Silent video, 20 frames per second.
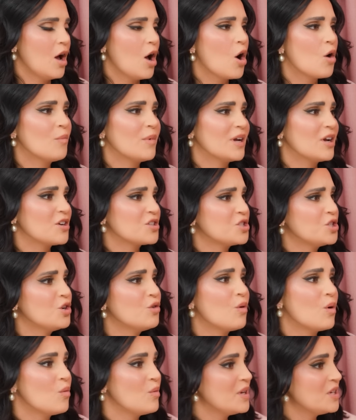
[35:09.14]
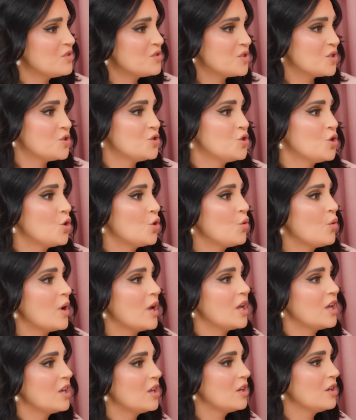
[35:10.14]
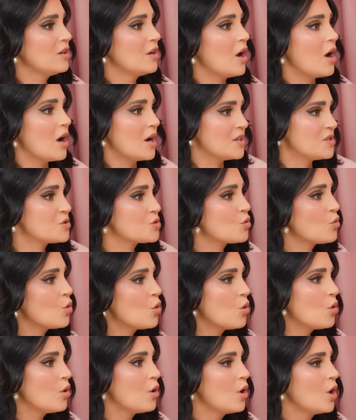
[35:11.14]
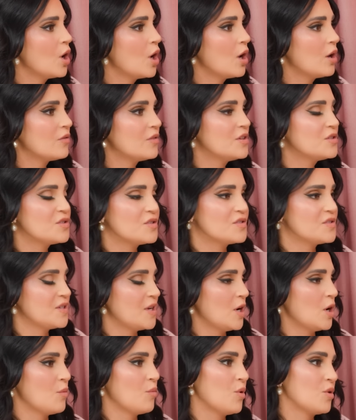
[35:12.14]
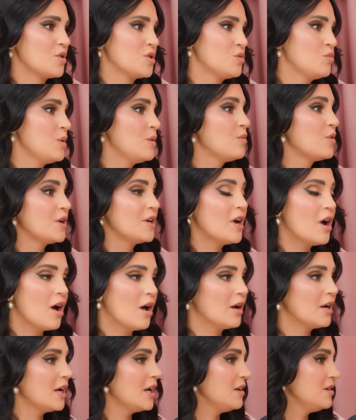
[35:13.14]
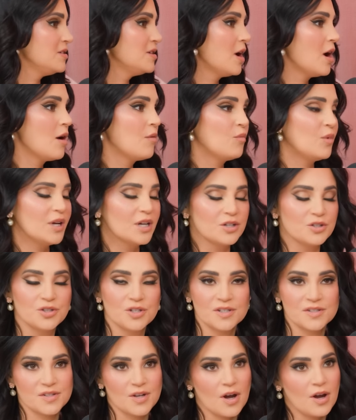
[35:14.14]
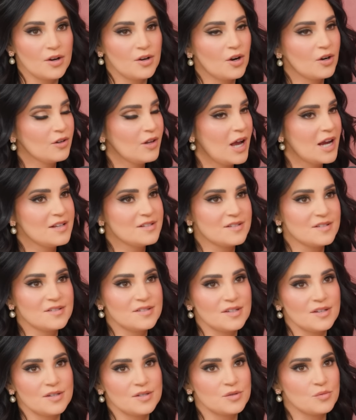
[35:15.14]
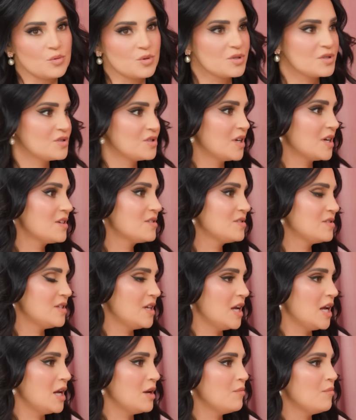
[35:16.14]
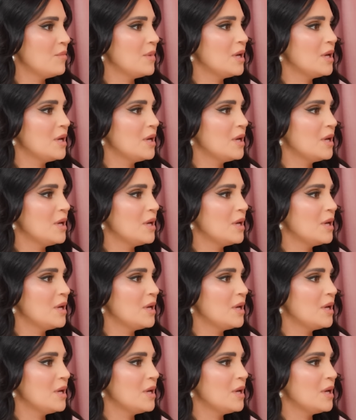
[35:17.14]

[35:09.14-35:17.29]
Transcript: Oh my gosh, you know what we used to do in high school? This is terrible because we were young and dumb. We had just gotten our licenses. We're 16.